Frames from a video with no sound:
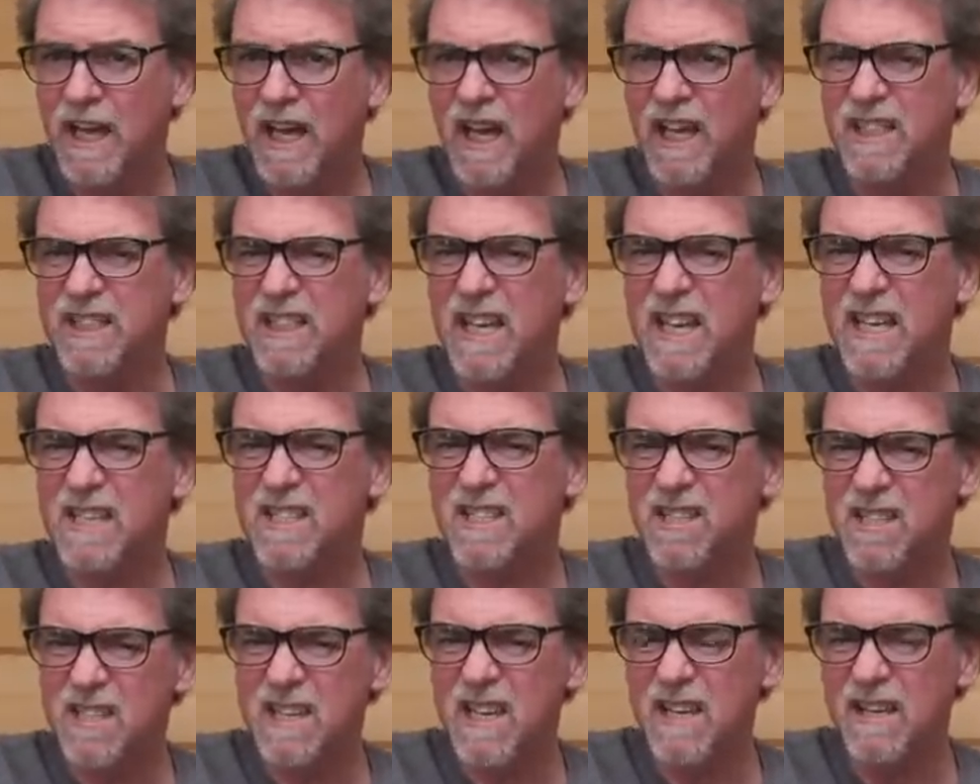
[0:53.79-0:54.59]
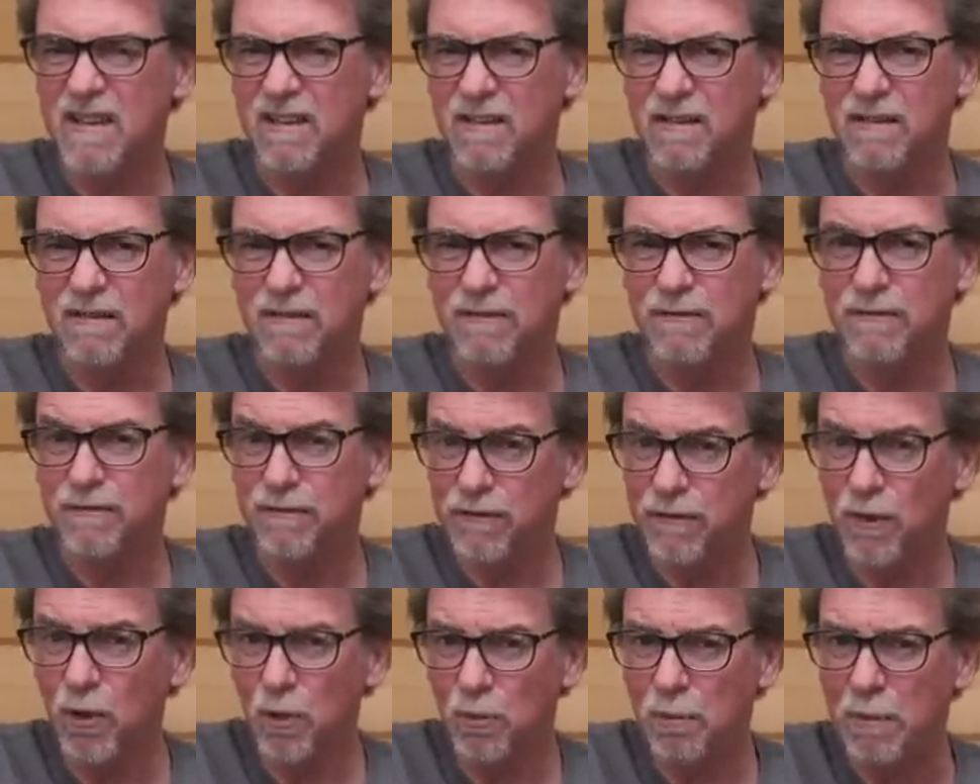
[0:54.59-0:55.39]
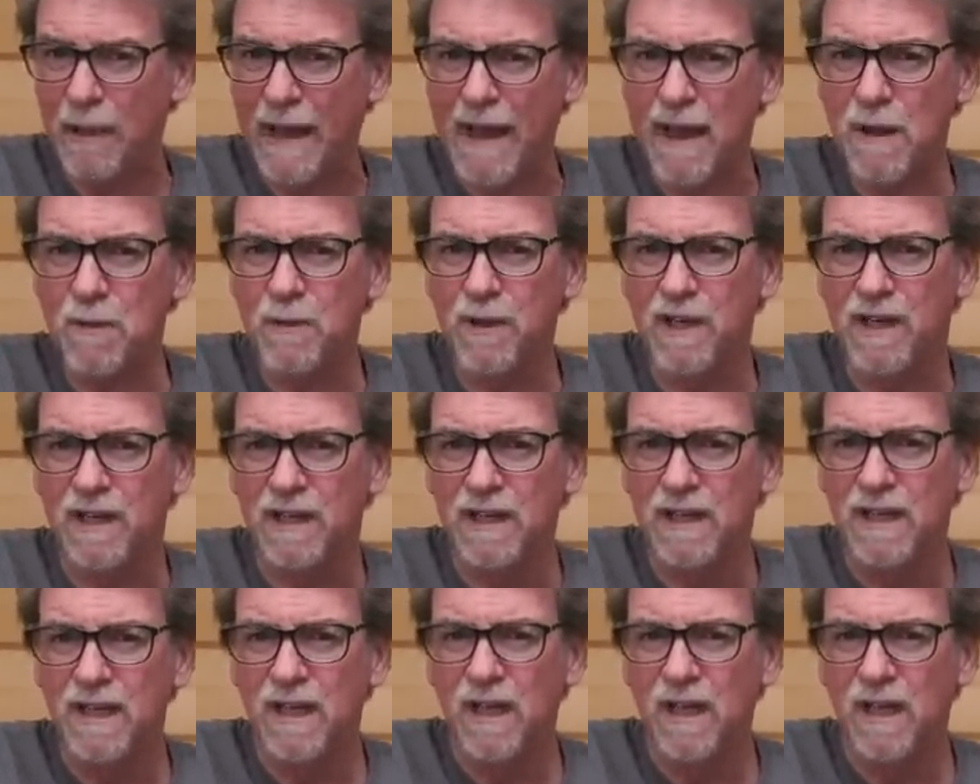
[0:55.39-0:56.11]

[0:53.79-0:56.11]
and yet still full power.